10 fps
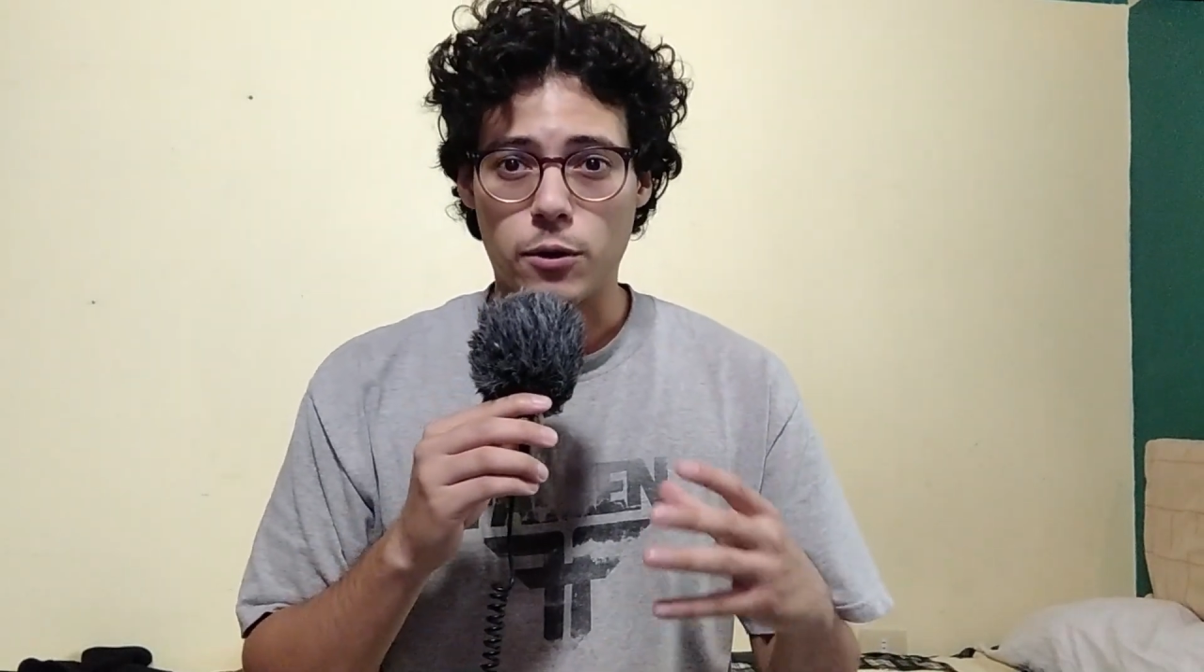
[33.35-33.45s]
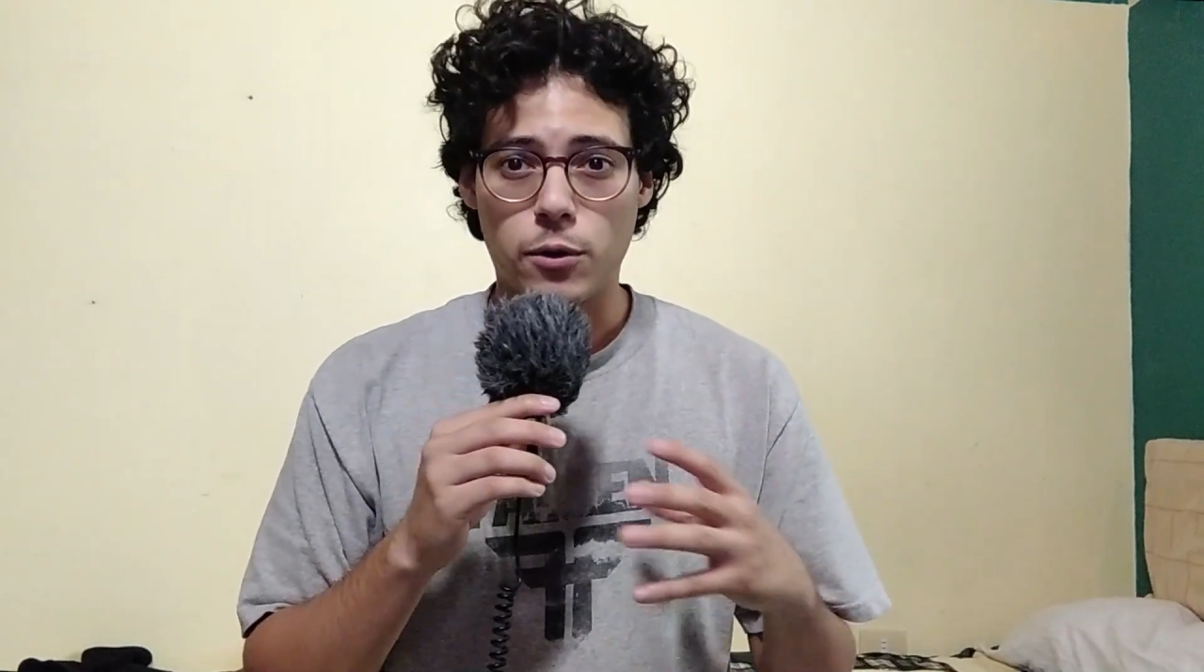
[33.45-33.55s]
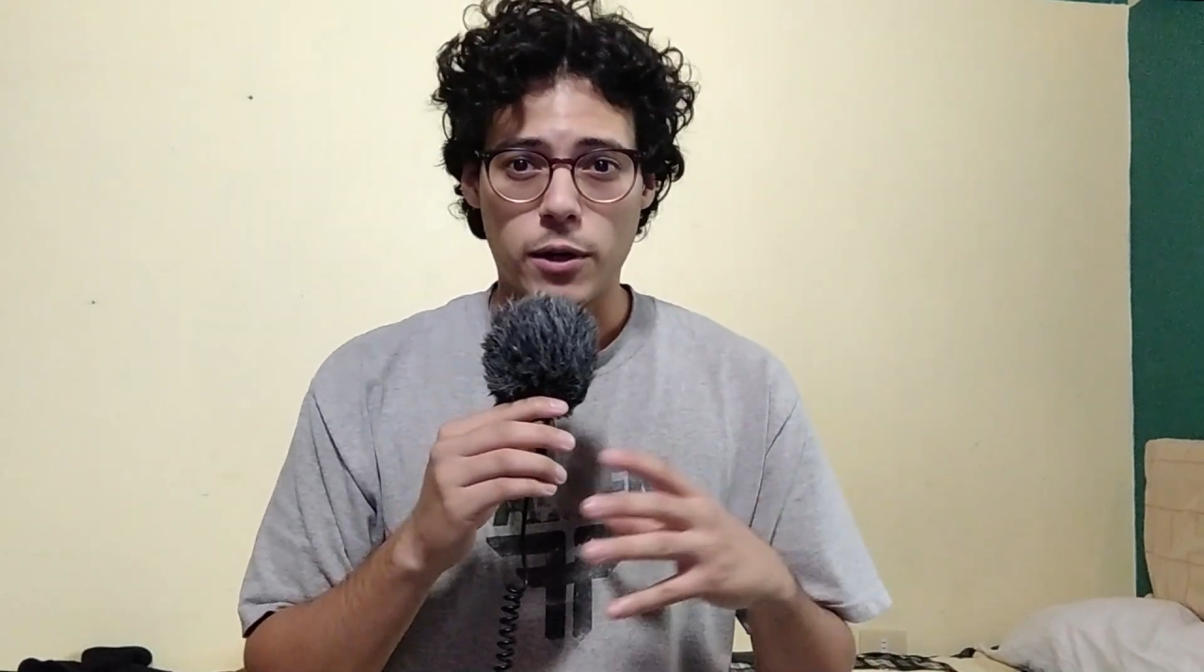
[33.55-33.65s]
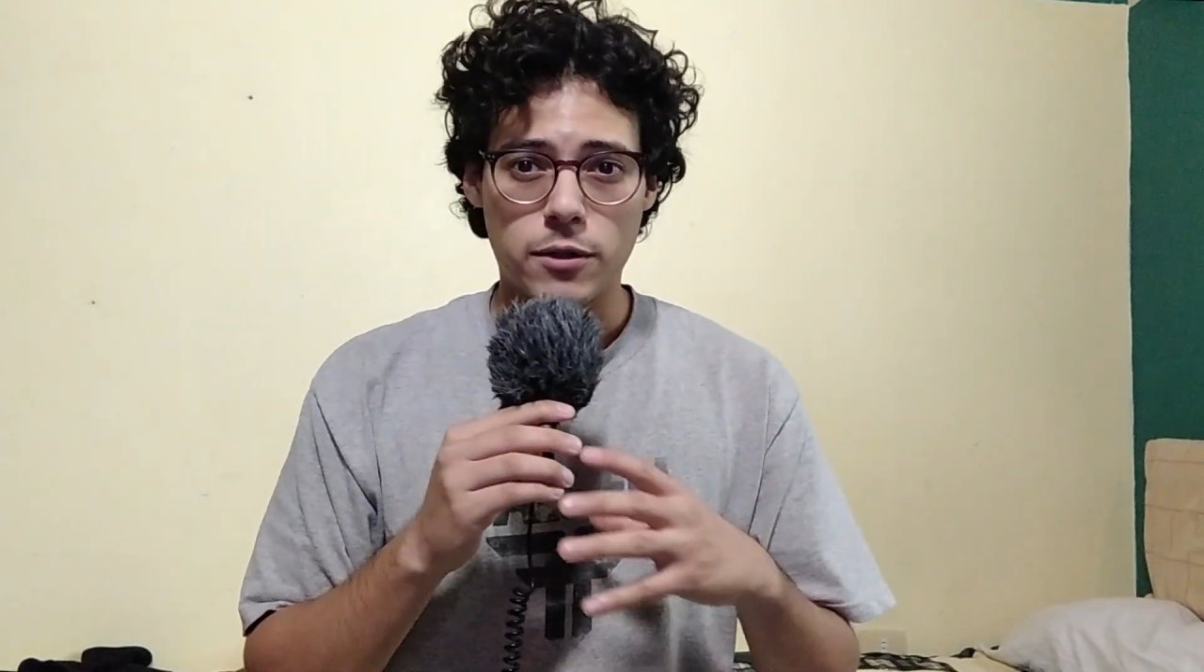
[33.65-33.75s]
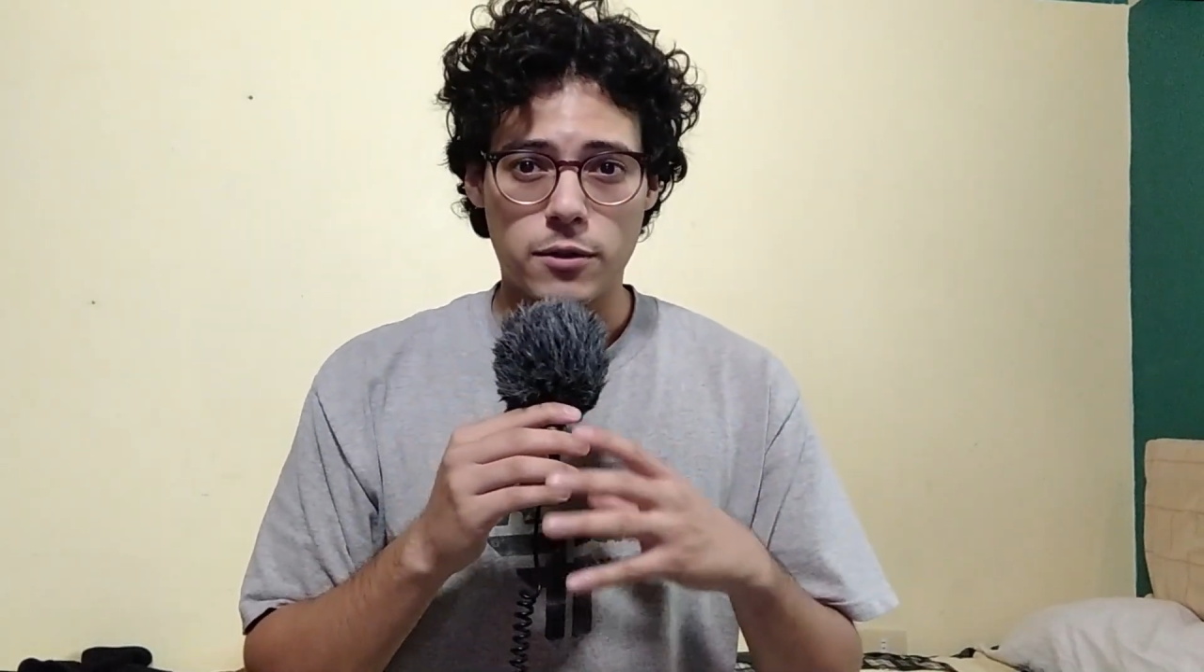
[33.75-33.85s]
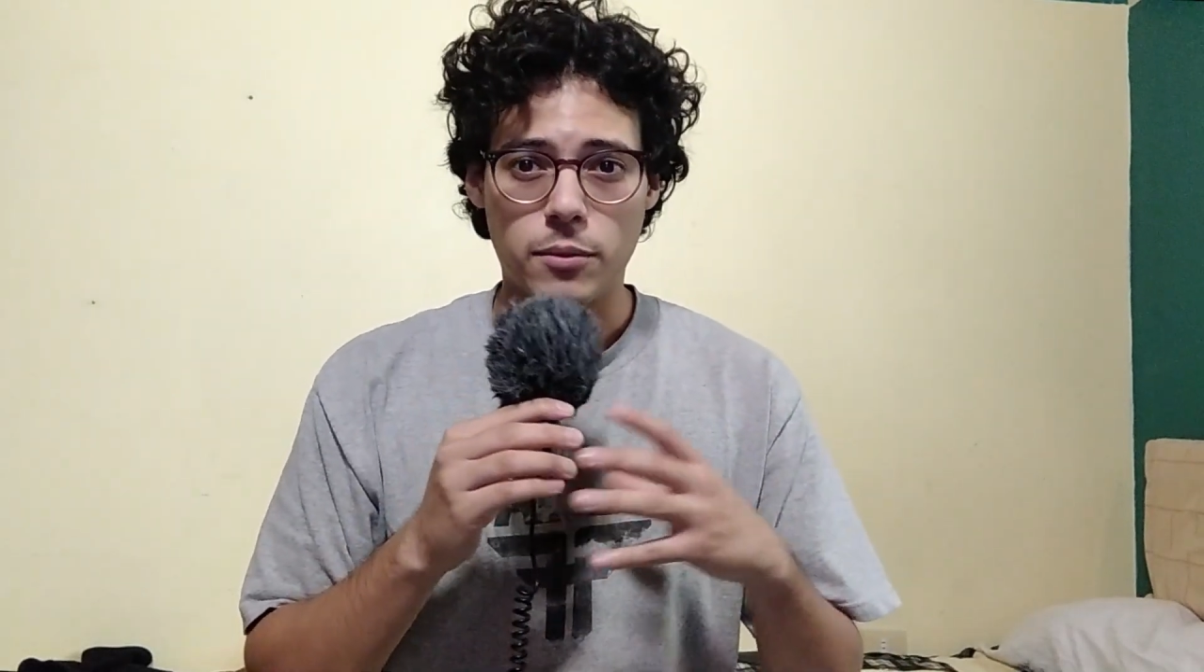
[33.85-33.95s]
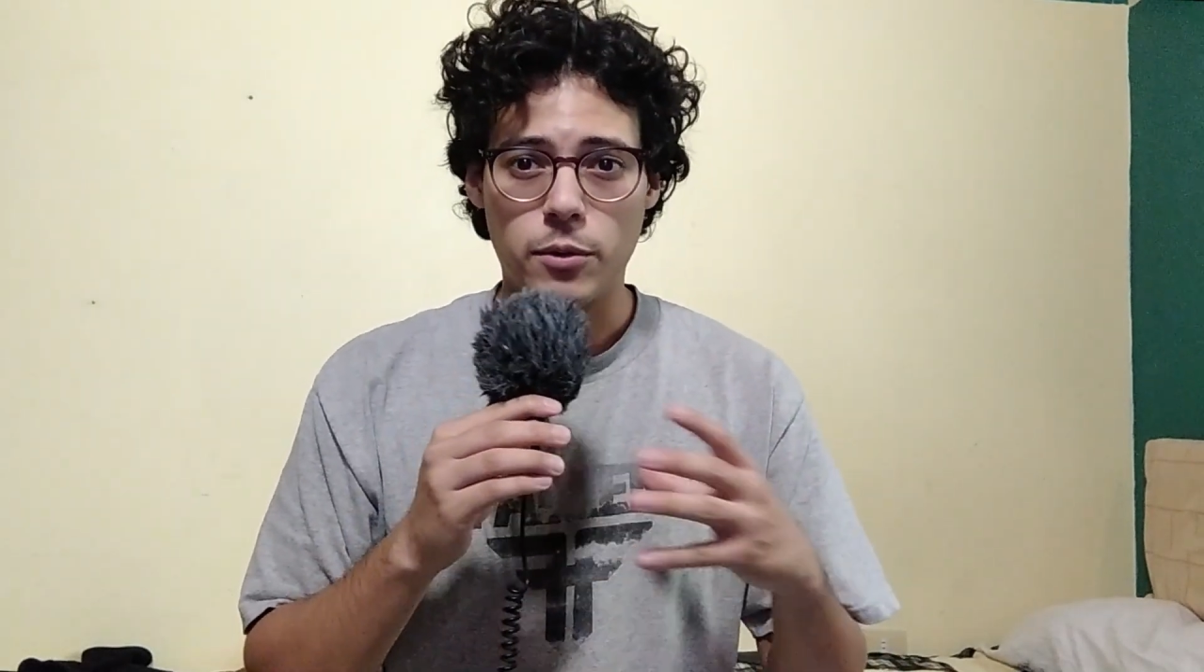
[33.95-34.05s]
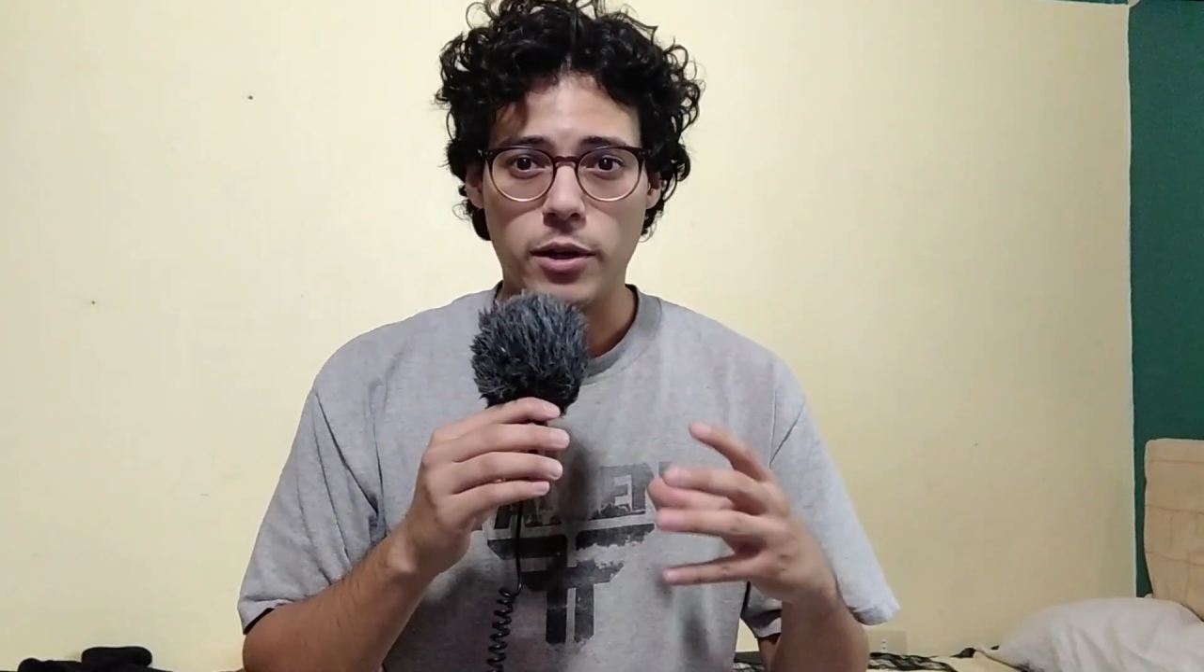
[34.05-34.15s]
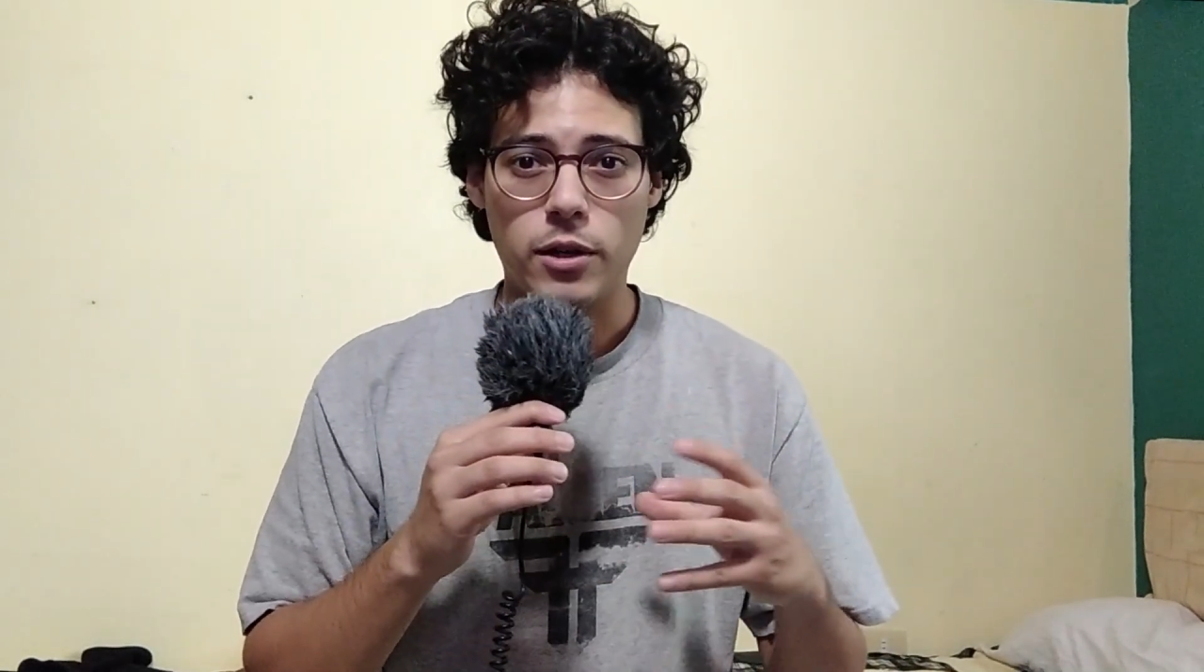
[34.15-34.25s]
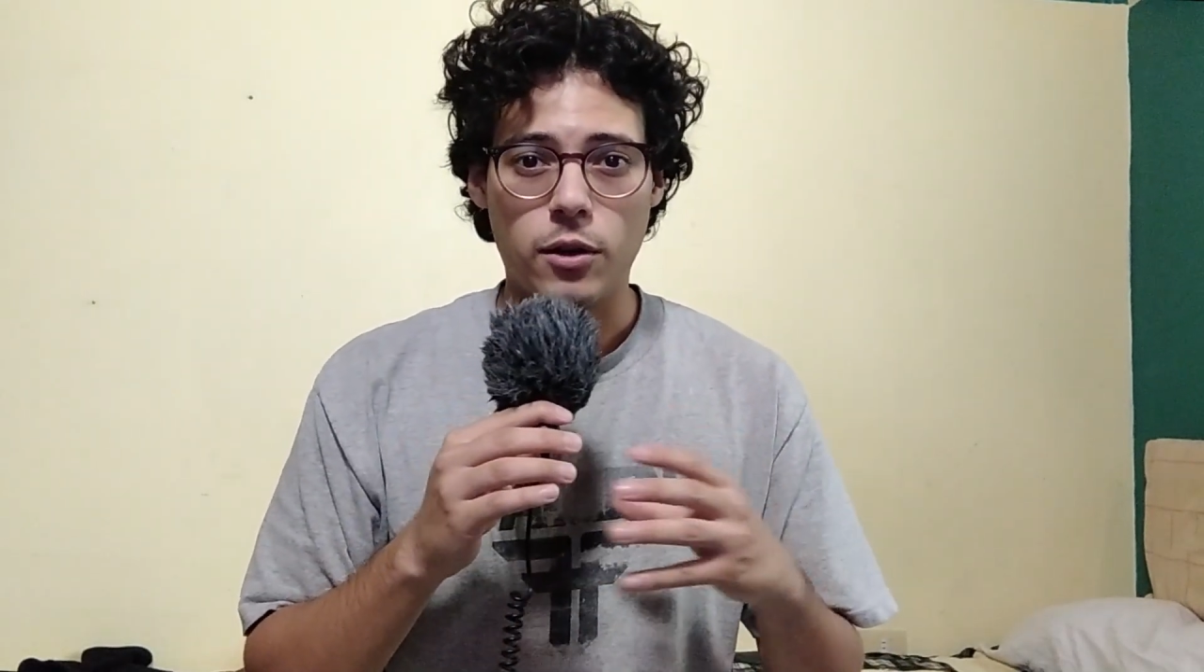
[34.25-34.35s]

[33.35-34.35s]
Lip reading: quick summary